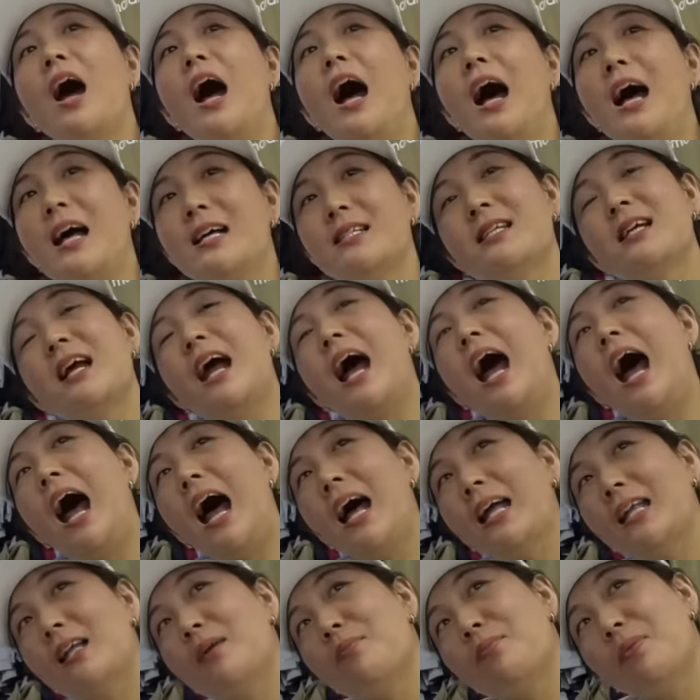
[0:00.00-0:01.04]
I say
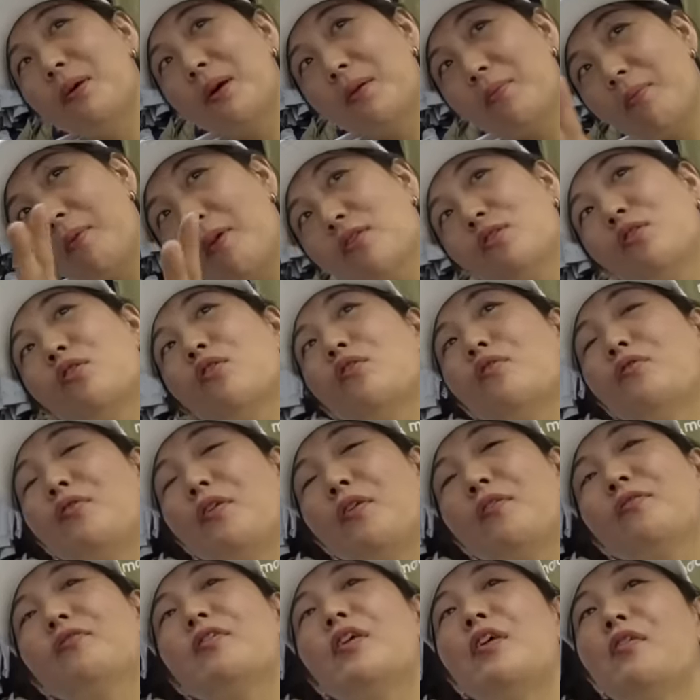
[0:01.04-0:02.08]
other people
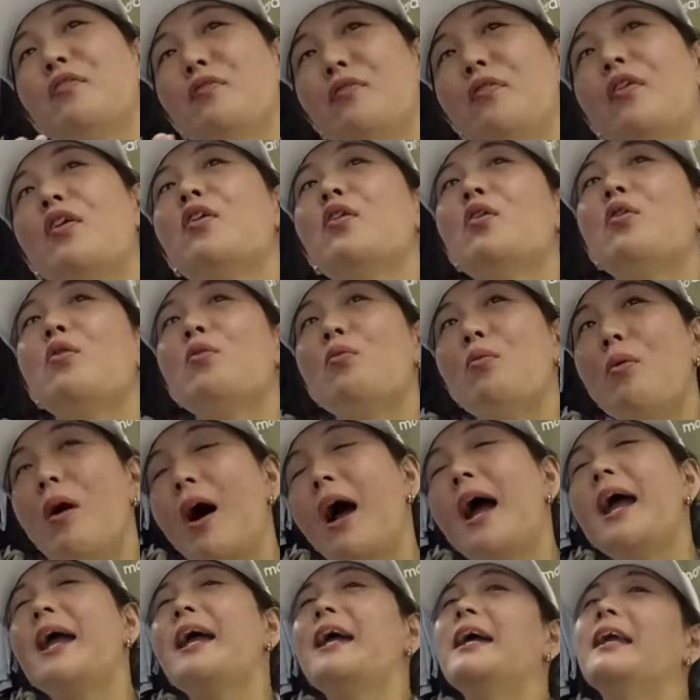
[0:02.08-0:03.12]
250 for you,
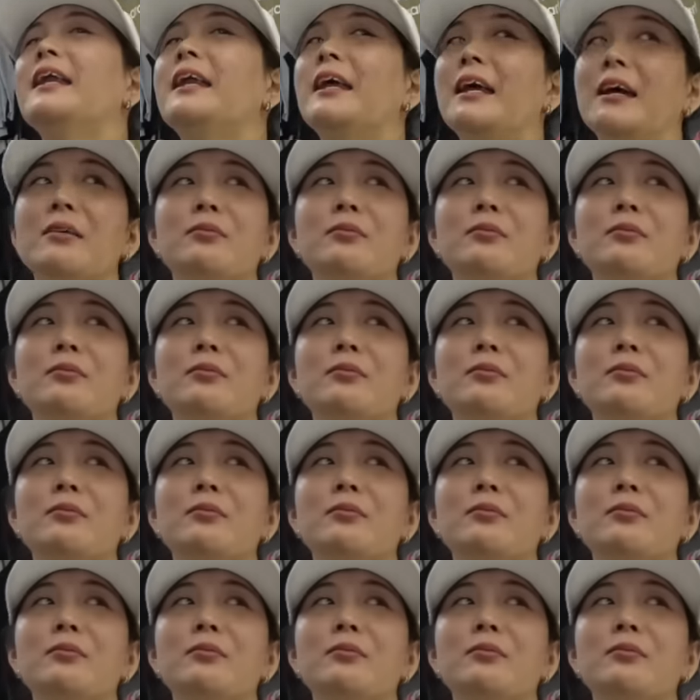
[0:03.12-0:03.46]
180.